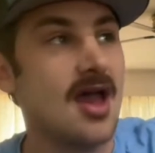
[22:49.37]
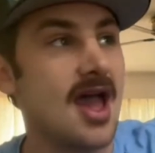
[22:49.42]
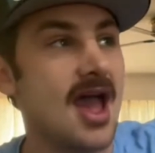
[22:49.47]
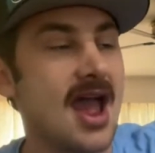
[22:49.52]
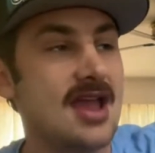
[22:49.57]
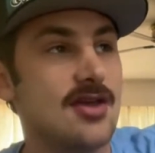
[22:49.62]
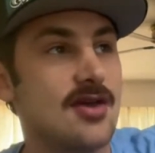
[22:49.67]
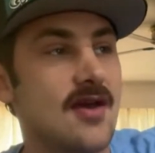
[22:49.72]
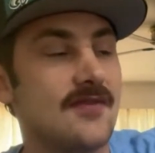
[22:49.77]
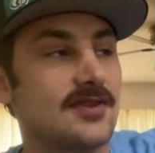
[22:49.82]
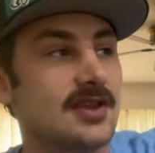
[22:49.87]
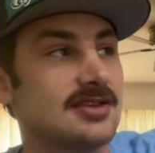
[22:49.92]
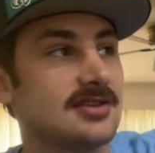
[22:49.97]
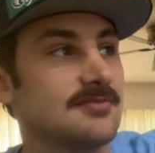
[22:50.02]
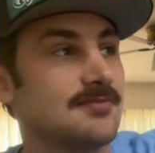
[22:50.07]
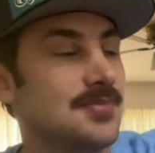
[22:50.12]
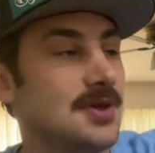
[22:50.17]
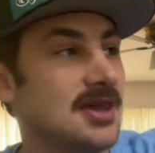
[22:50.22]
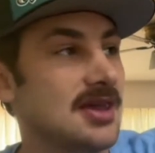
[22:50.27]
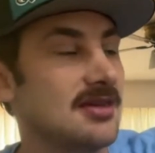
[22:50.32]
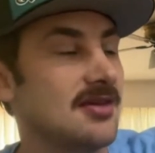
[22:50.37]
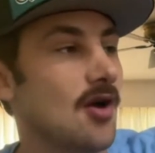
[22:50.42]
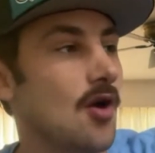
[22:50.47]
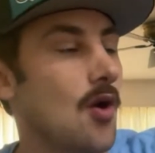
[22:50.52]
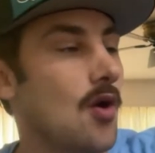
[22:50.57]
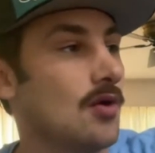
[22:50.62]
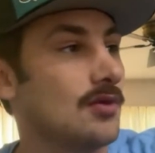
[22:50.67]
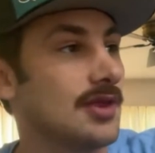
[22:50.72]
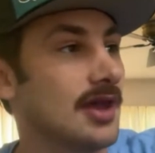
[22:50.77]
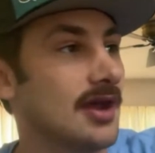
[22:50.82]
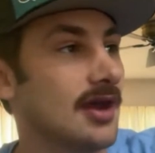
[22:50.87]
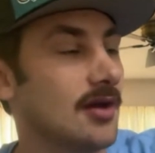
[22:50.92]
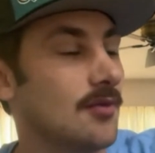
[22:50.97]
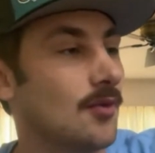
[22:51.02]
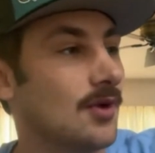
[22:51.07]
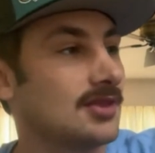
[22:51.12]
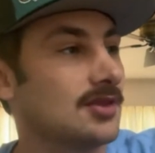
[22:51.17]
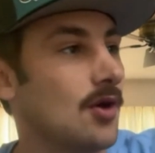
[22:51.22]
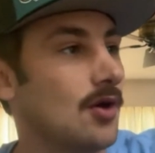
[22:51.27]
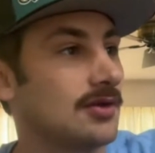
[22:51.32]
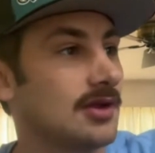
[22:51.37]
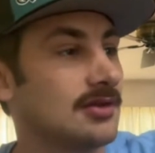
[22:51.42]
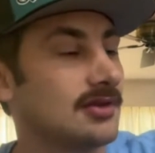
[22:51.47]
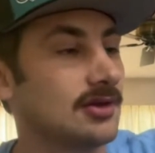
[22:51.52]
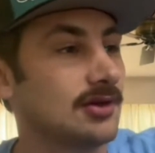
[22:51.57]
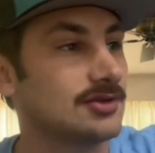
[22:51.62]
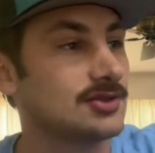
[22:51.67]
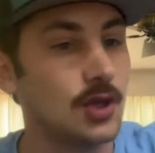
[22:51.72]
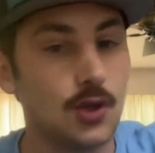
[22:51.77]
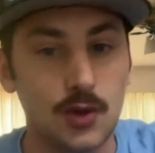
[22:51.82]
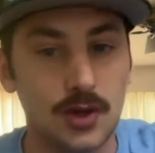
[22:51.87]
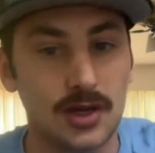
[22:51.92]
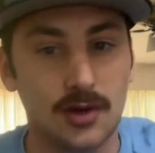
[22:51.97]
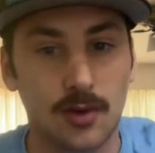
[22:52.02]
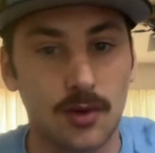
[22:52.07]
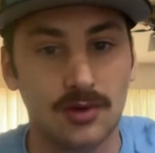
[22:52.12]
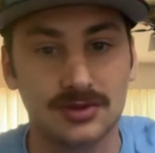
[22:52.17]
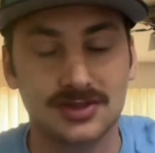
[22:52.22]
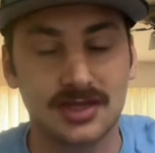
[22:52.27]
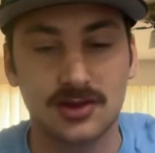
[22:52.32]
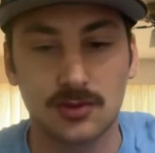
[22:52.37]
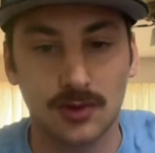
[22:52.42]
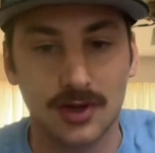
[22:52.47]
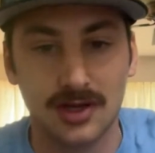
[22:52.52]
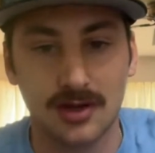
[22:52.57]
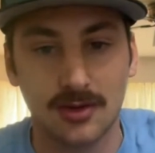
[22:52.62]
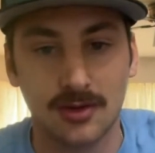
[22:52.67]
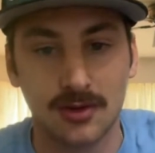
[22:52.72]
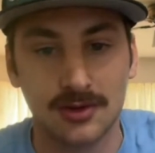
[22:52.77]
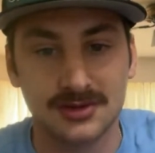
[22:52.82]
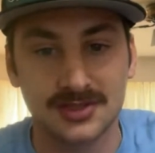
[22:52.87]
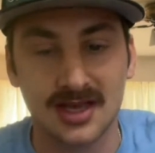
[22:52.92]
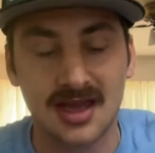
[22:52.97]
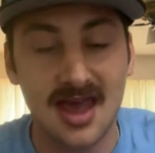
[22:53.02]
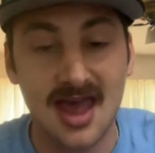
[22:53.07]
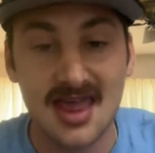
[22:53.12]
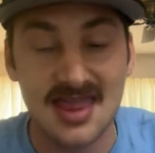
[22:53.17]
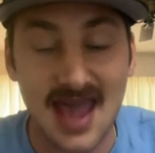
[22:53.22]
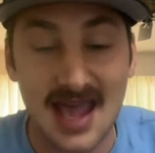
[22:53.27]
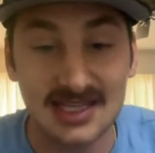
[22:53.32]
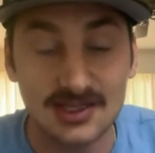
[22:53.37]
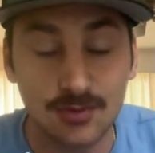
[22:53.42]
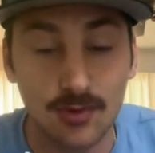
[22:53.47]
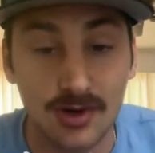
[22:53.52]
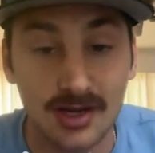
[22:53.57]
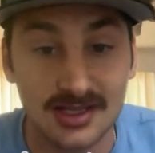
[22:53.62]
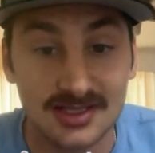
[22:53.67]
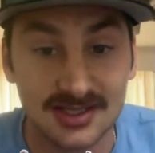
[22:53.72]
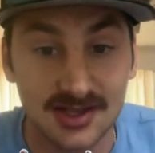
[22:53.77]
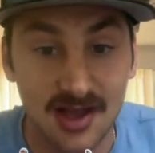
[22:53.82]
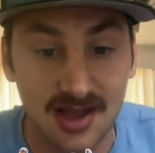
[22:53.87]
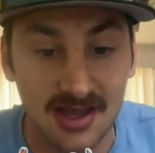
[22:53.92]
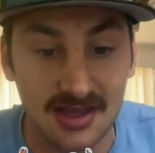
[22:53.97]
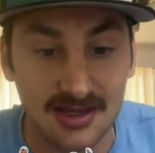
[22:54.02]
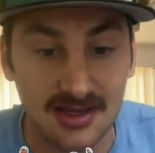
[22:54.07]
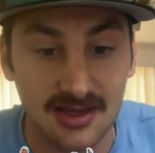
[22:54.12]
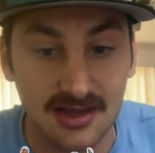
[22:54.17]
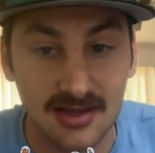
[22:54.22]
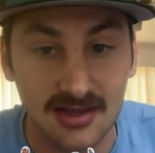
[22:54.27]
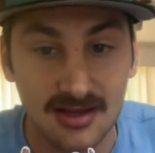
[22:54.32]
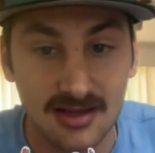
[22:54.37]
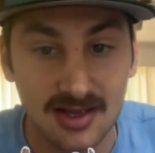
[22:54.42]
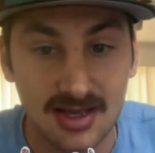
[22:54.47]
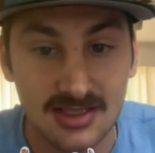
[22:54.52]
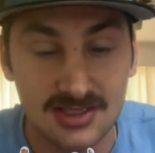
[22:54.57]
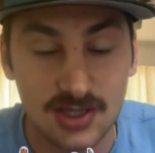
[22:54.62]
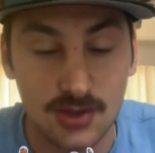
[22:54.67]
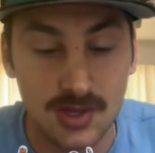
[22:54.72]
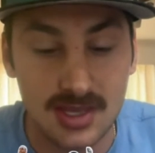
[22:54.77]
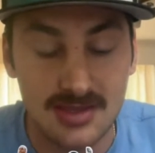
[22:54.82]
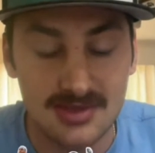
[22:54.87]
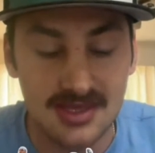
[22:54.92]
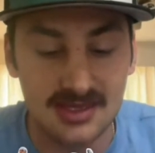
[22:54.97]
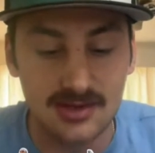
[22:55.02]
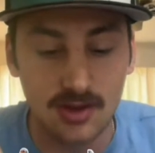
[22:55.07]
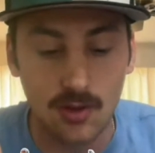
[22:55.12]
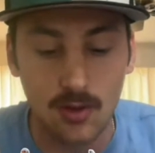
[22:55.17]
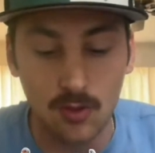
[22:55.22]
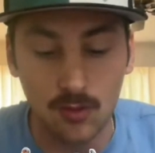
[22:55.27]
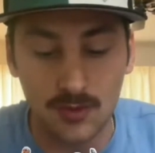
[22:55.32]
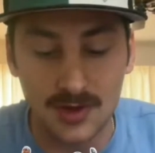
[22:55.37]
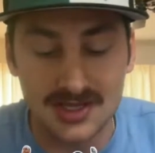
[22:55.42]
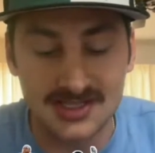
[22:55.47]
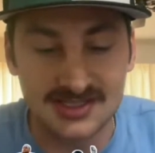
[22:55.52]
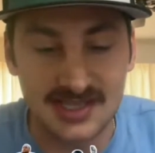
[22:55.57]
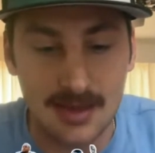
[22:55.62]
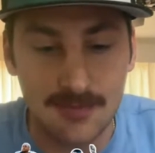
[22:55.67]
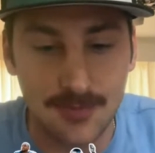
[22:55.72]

and you have to be all there with all the little 2-year-olds and 3-year-olds. That's what it's like. So he did the whole reset